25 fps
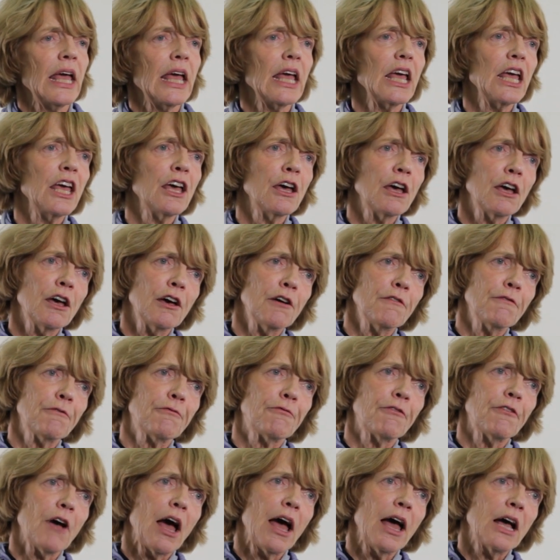
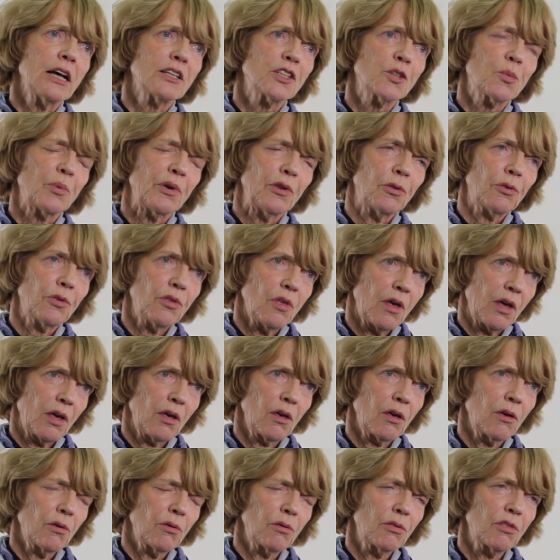If, as we think,